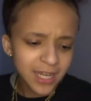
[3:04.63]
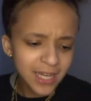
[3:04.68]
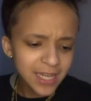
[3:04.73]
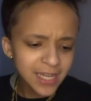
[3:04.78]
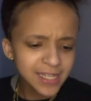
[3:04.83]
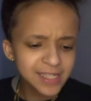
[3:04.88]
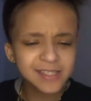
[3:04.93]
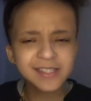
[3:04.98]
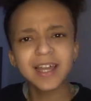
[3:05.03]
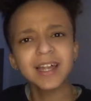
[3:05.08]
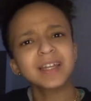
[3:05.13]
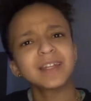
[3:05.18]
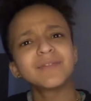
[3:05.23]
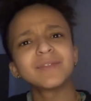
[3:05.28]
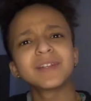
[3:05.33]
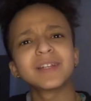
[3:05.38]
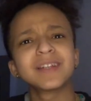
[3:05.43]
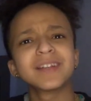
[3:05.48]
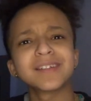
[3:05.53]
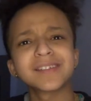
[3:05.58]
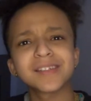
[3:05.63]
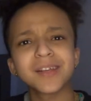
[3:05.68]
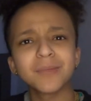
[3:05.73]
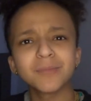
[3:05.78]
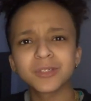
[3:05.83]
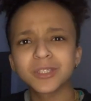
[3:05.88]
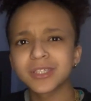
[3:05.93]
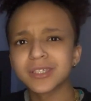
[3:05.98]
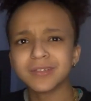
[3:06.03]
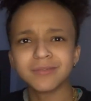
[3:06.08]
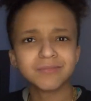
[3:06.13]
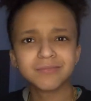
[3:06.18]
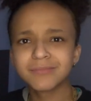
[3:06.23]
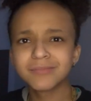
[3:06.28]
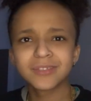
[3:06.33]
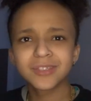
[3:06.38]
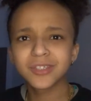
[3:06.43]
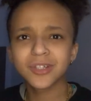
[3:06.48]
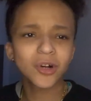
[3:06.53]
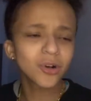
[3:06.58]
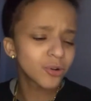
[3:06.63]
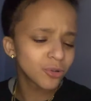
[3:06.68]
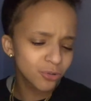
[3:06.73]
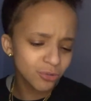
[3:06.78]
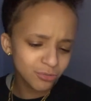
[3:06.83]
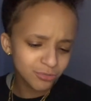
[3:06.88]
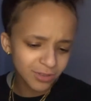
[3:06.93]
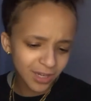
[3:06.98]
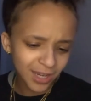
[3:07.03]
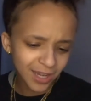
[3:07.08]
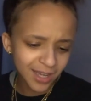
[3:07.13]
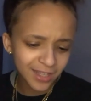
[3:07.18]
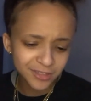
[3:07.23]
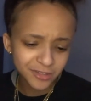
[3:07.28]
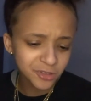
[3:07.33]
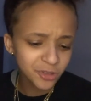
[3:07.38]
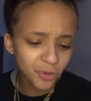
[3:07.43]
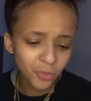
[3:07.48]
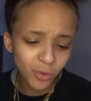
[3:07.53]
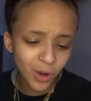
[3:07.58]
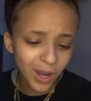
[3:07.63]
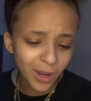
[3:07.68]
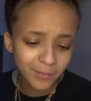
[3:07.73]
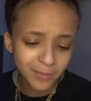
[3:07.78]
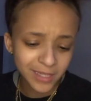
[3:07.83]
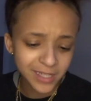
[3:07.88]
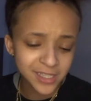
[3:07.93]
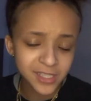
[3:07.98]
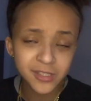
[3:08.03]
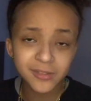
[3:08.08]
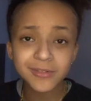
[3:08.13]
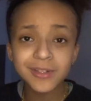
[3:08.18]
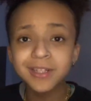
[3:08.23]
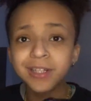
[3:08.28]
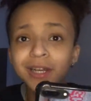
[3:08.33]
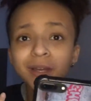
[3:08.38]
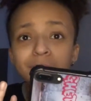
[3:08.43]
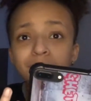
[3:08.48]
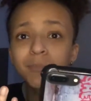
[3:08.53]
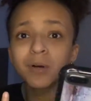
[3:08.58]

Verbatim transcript: It's not even an assumption. So I don't know why I'm answering it,